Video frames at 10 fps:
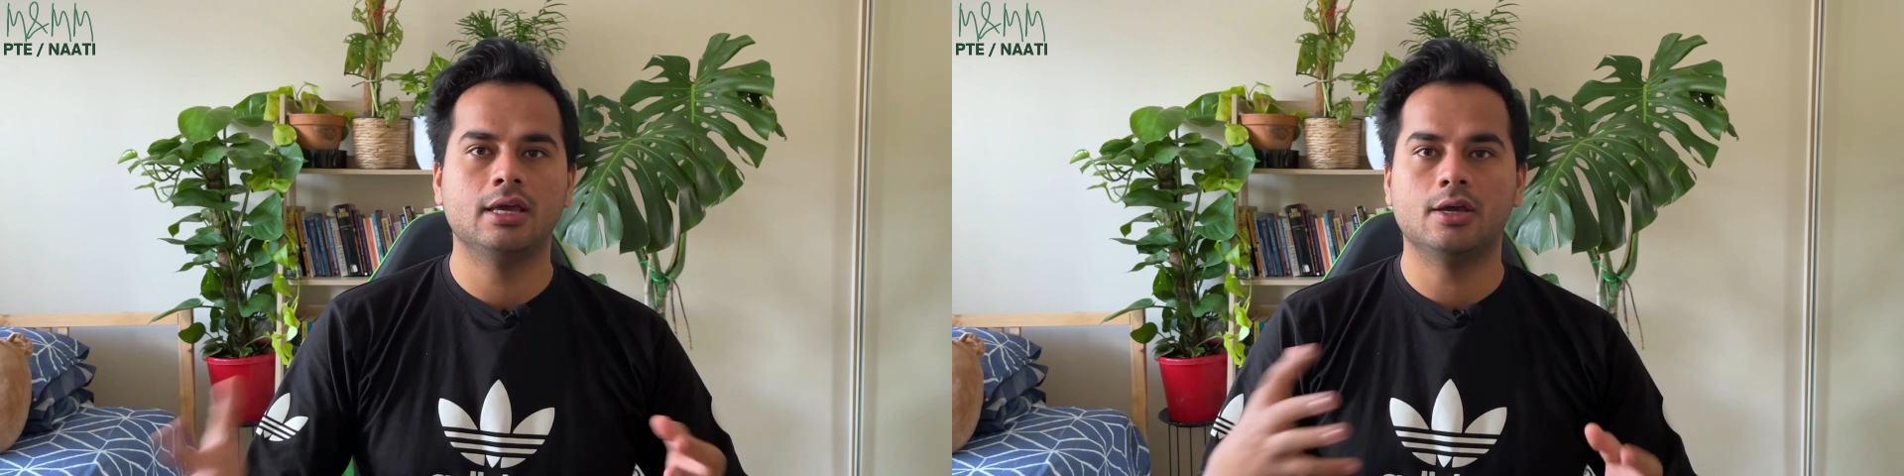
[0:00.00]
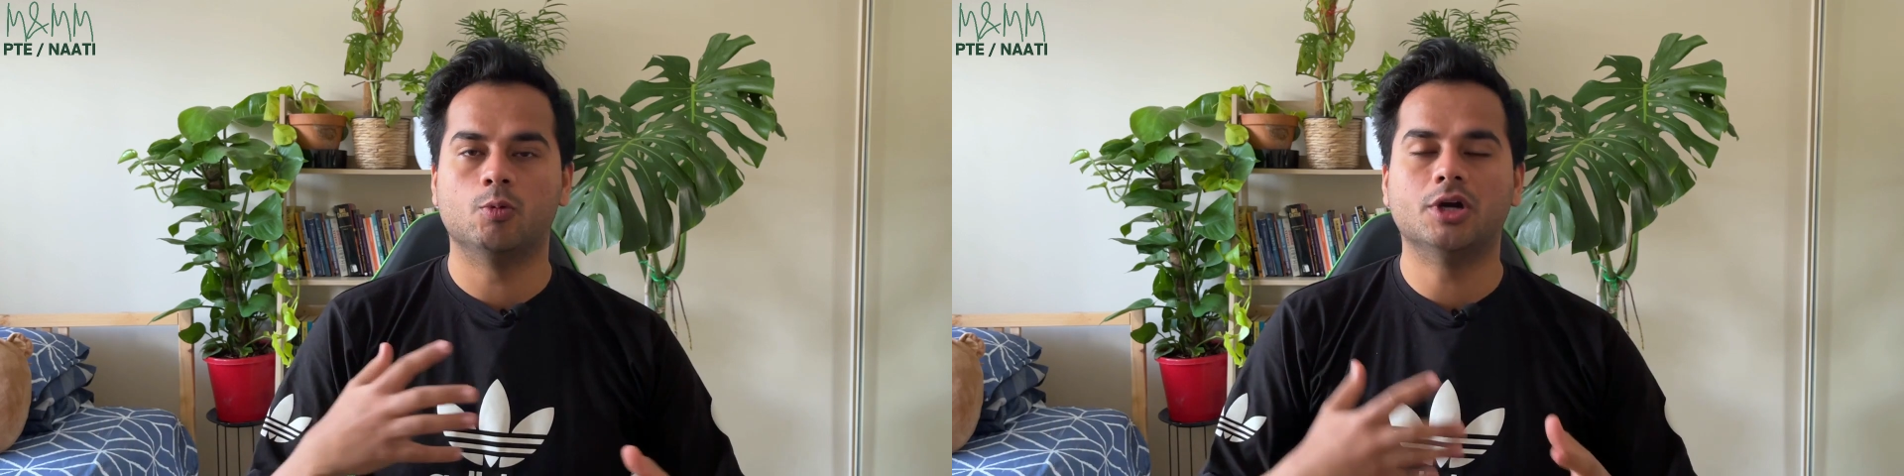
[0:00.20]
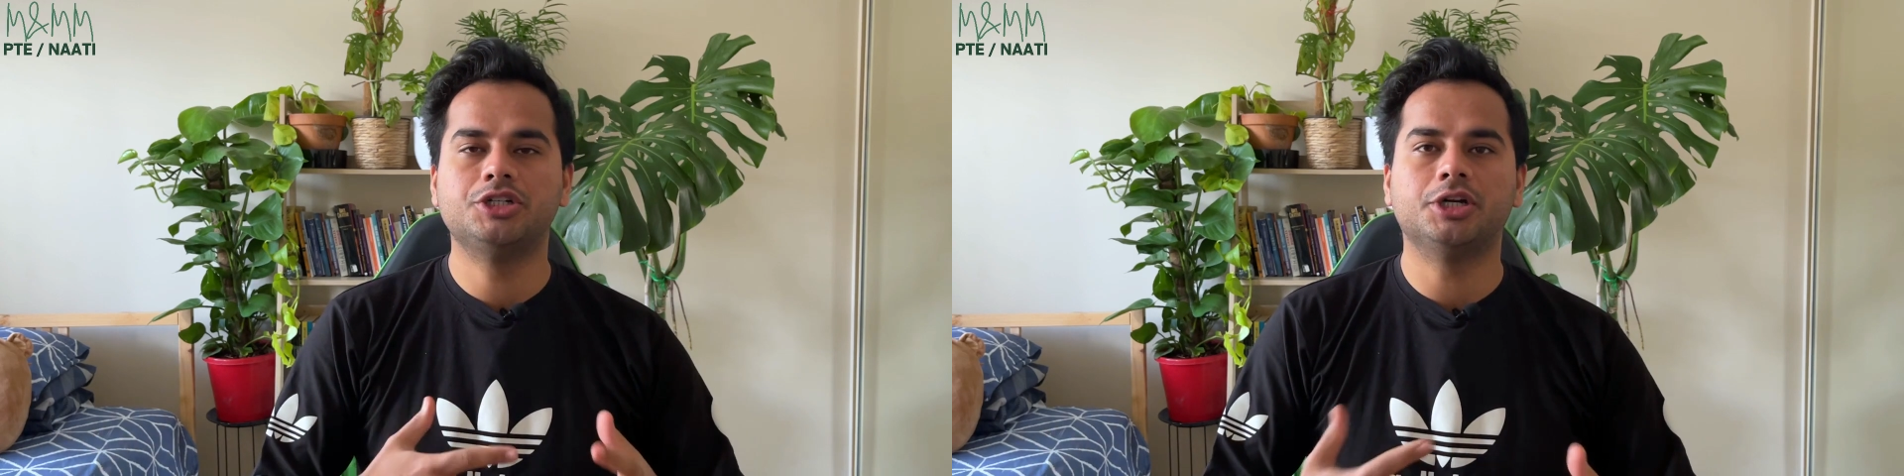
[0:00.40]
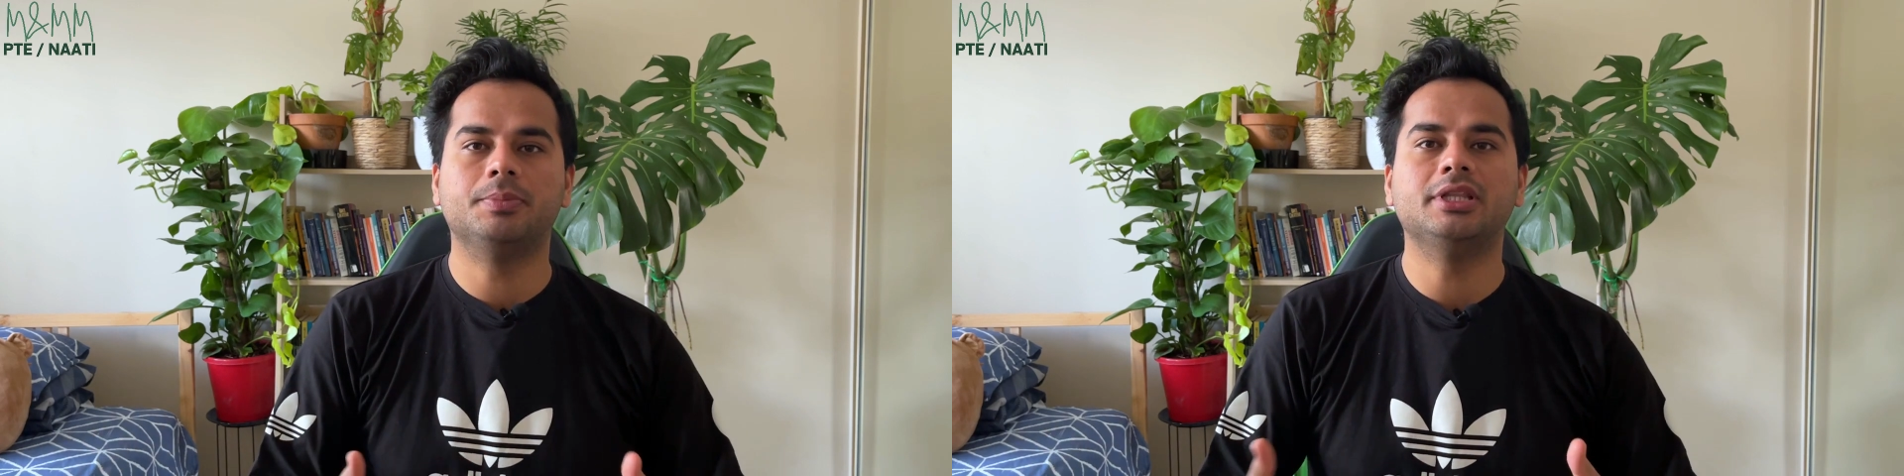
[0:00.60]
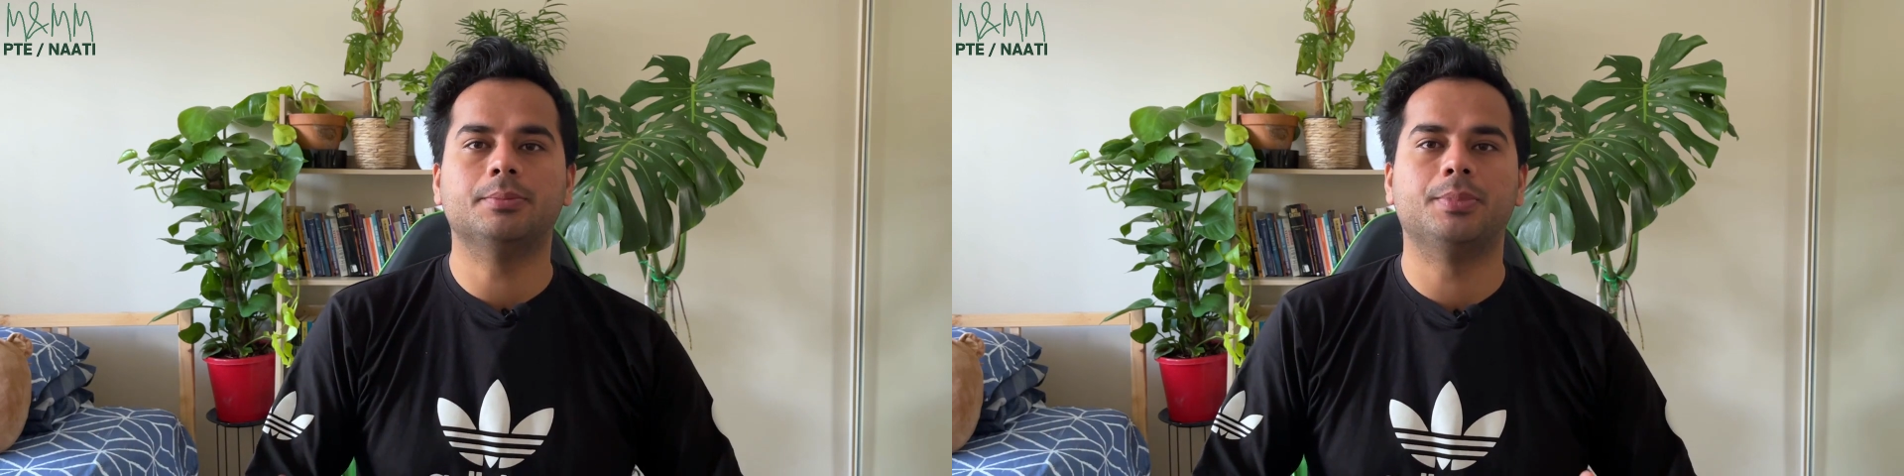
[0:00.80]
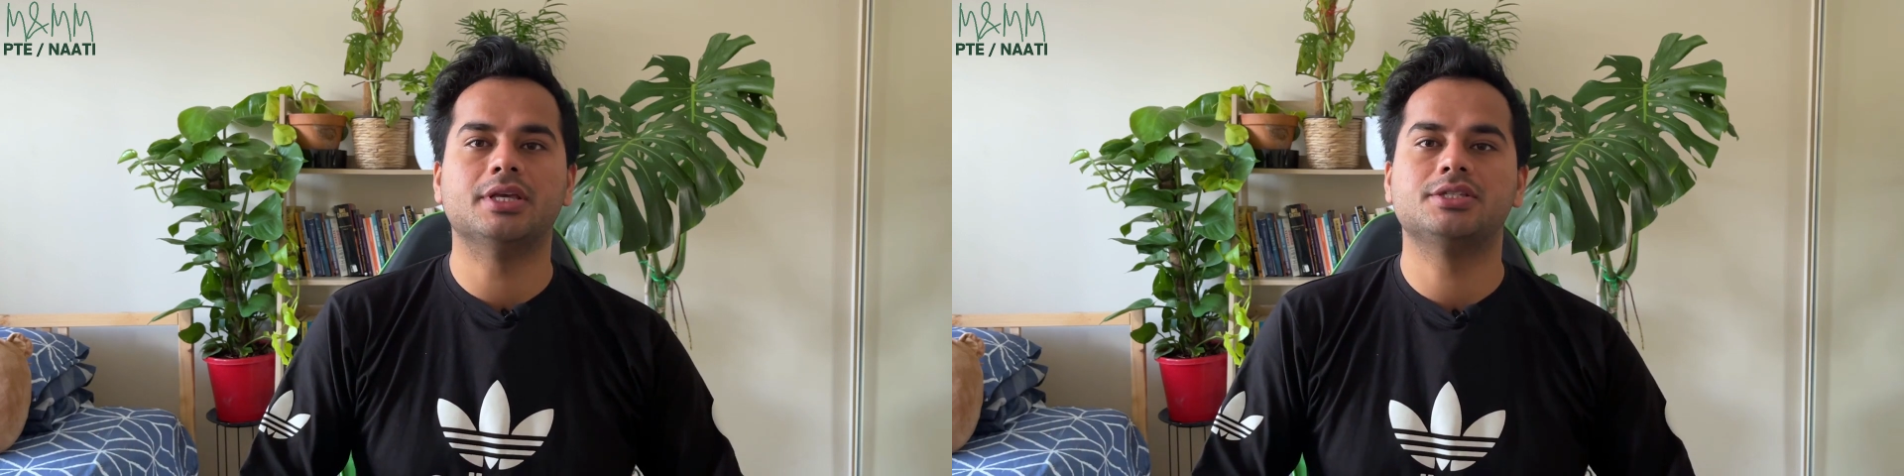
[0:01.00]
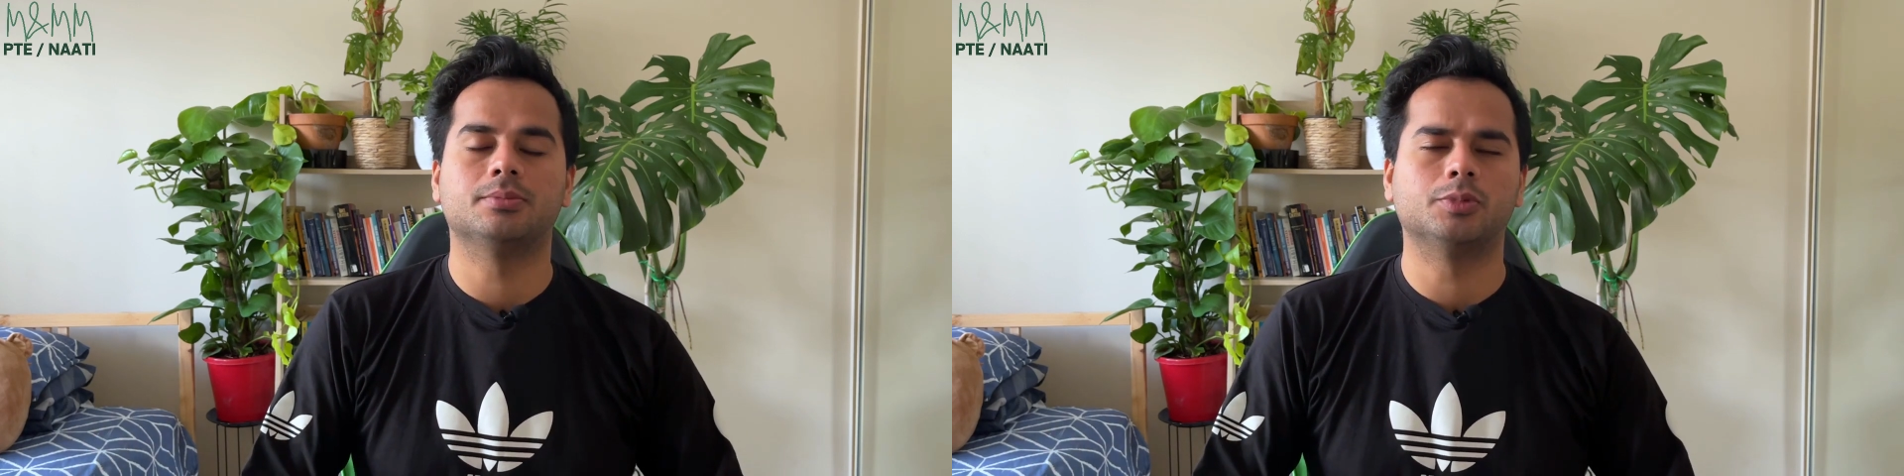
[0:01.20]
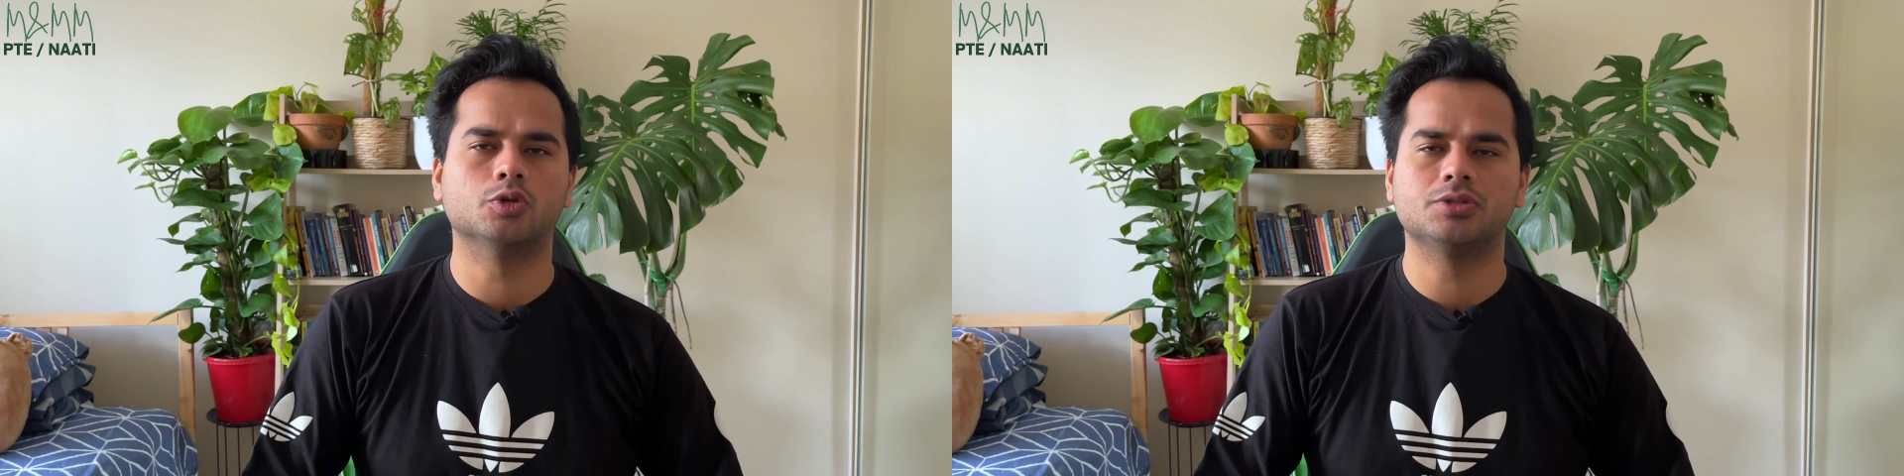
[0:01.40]
What should be the best
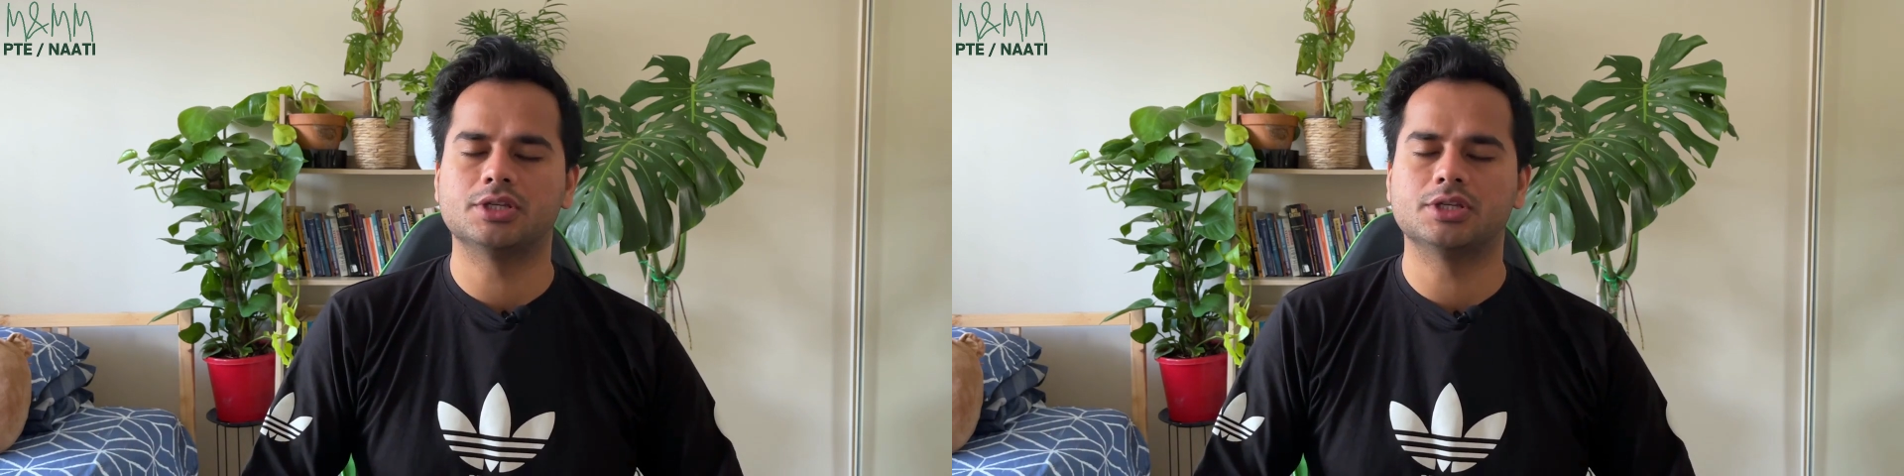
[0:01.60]
approach?